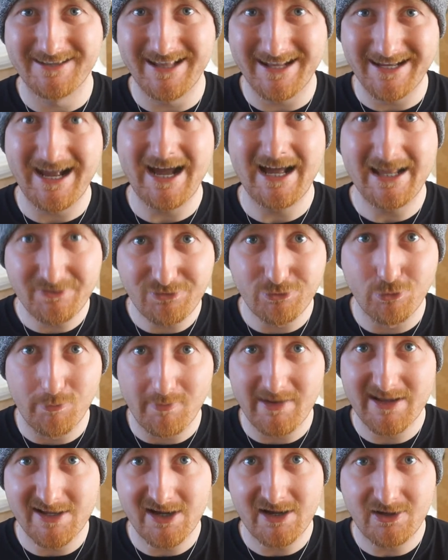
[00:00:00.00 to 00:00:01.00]
Like, I thought
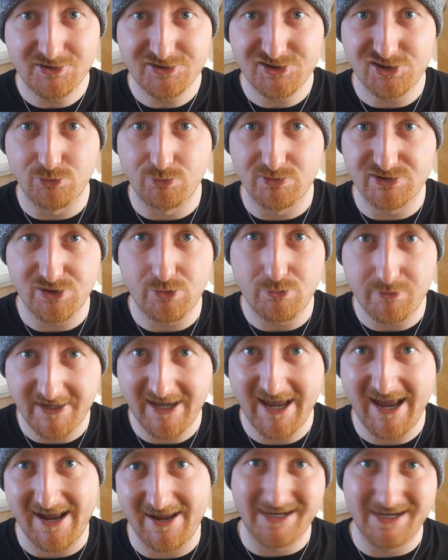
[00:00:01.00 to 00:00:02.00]
my cardio was
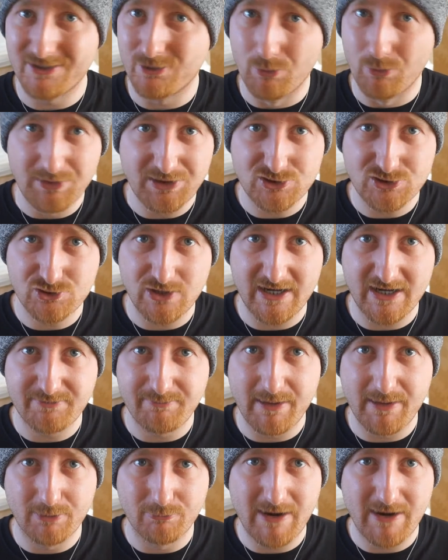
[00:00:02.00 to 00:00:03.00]
okay. I go on the
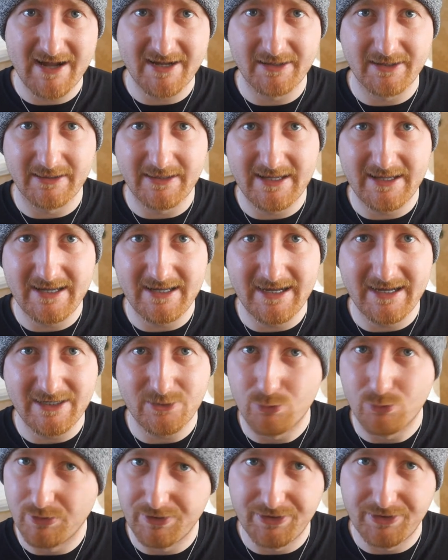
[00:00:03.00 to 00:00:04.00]
treadmill regularly, I
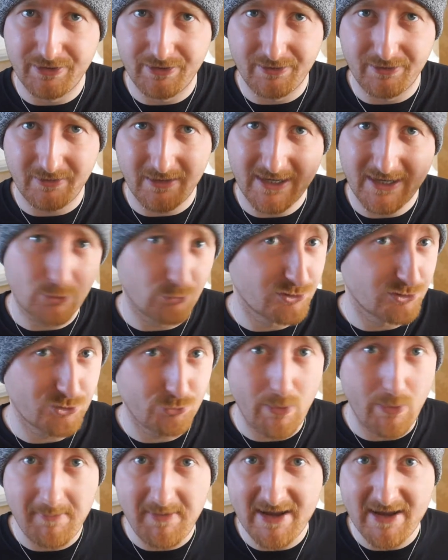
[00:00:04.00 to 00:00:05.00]
go
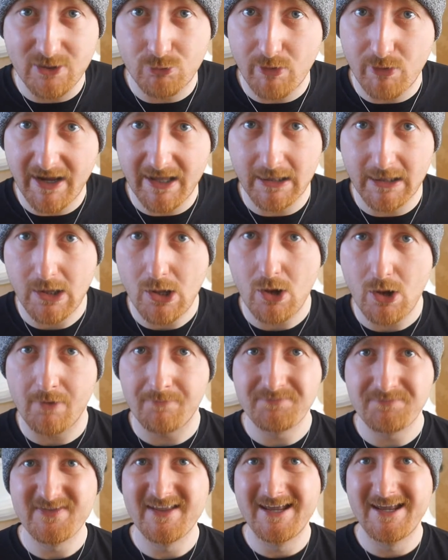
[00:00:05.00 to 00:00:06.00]
swimming quite a
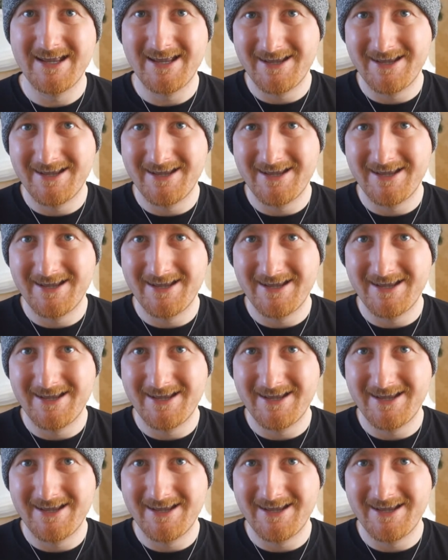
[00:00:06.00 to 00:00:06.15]
lot.